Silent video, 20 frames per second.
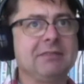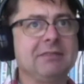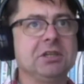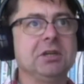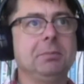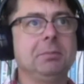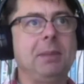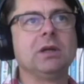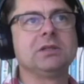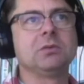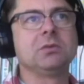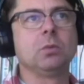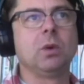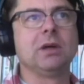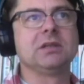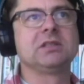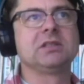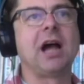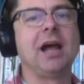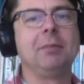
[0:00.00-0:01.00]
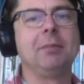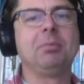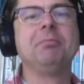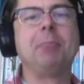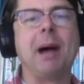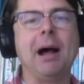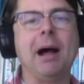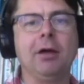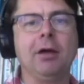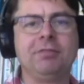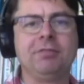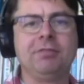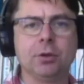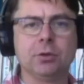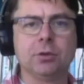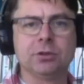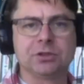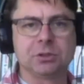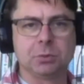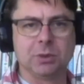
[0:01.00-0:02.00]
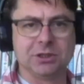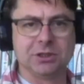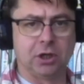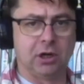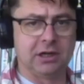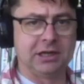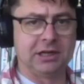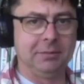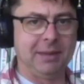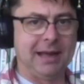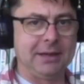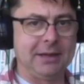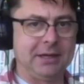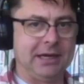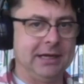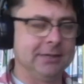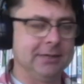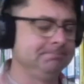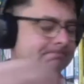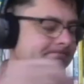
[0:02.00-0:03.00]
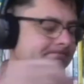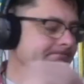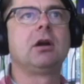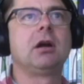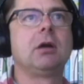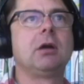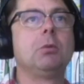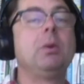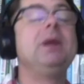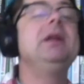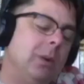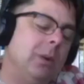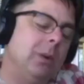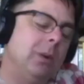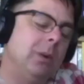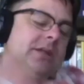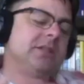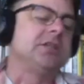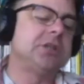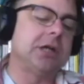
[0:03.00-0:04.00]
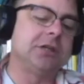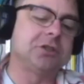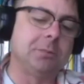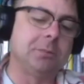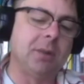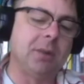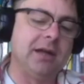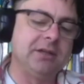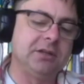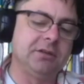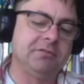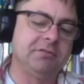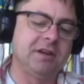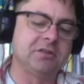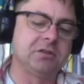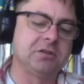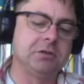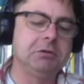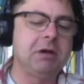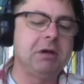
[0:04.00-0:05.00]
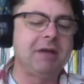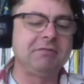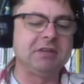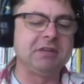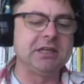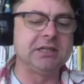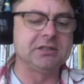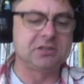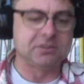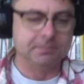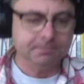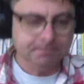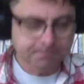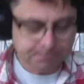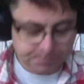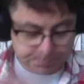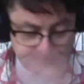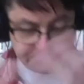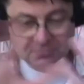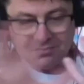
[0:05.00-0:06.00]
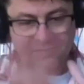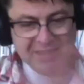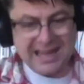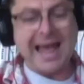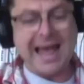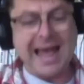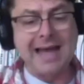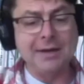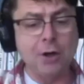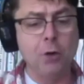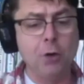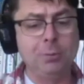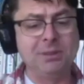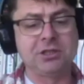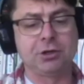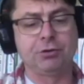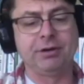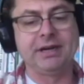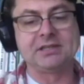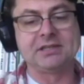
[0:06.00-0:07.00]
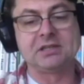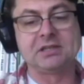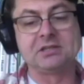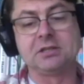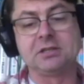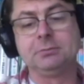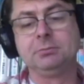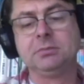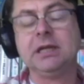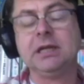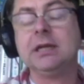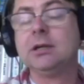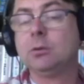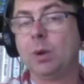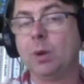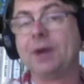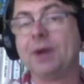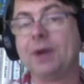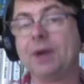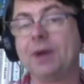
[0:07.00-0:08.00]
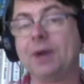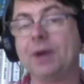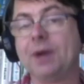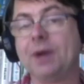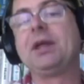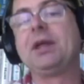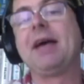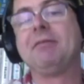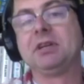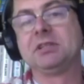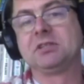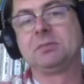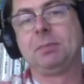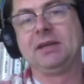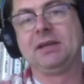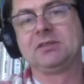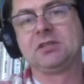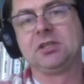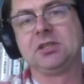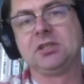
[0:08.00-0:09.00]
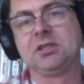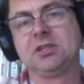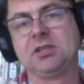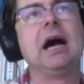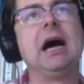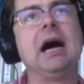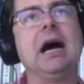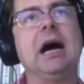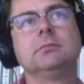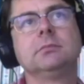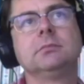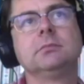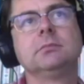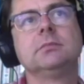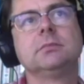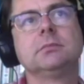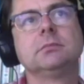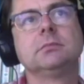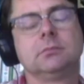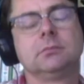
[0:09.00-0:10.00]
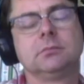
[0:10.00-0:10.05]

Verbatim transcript: to depend on what type of biofuels we're talking about here. We need to change our minds and face new evidence and open to criticism where the evidence evidence base suggests. So